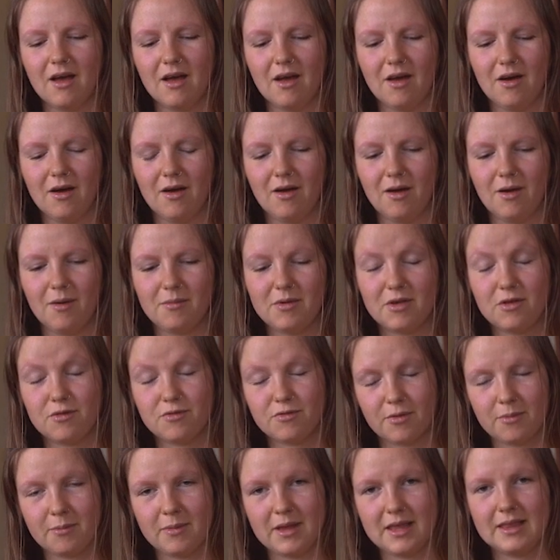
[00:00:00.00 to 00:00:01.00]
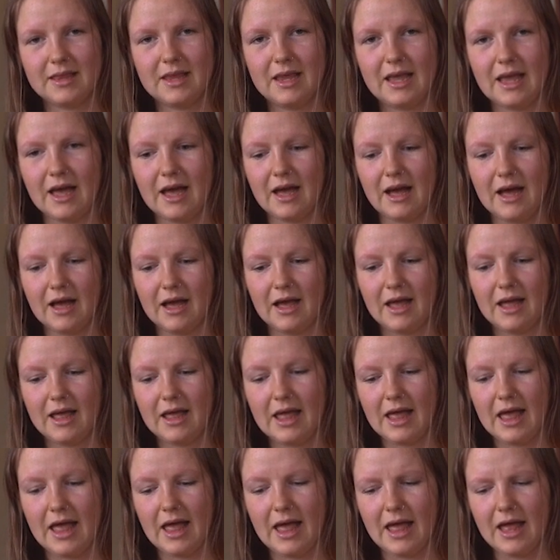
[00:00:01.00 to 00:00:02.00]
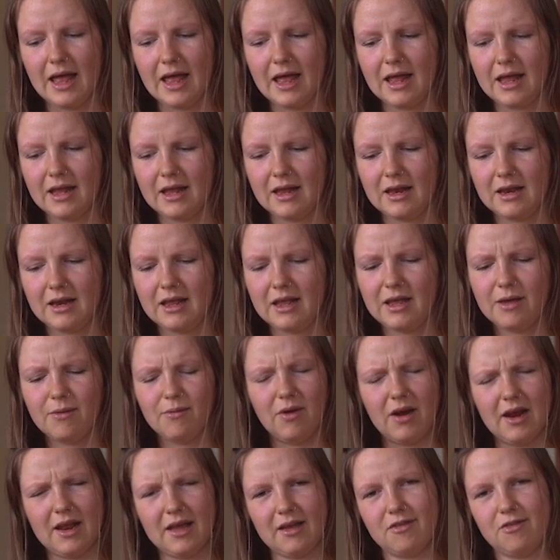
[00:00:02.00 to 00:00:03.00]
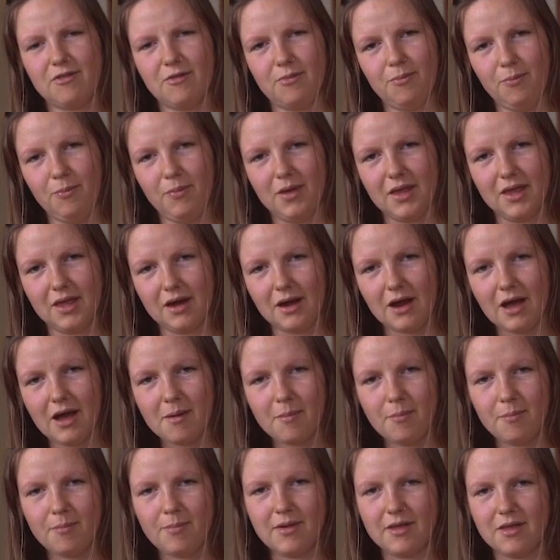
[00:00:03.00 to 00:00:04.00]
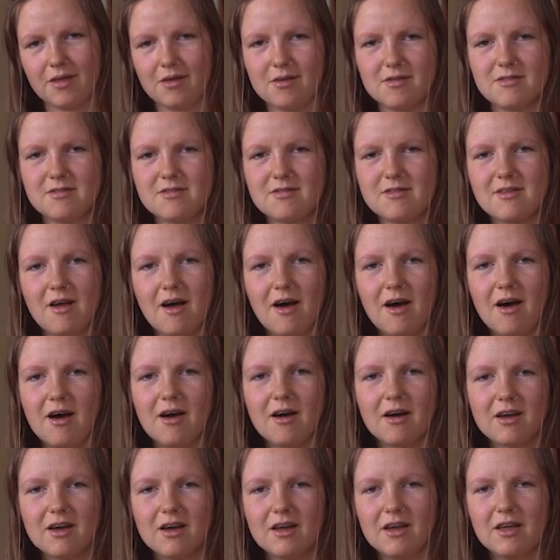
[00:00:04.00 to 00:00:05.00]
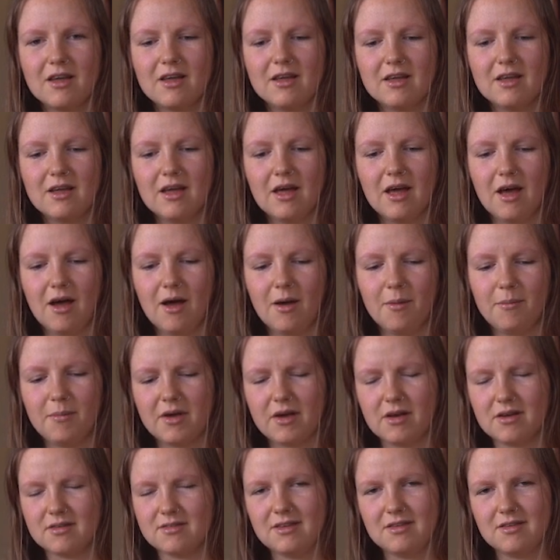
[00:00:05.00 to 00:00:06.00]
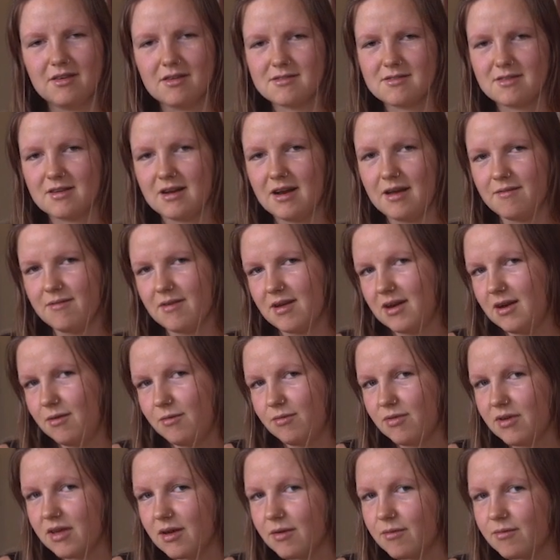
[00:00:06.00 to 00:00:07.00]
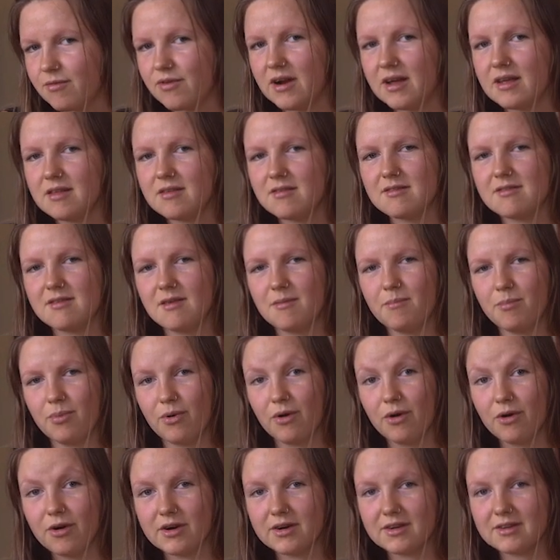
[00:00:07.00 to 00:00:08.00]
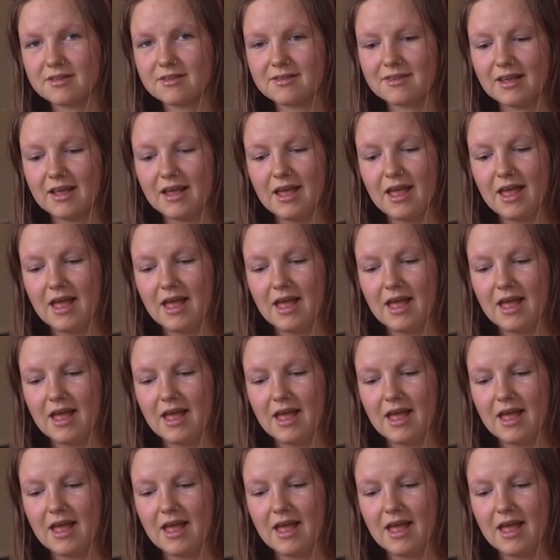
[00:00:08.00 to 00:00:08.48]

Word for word: um, he's from India, and he would like to meet up and just talk um, because he doesn't have any vegan friends in Perth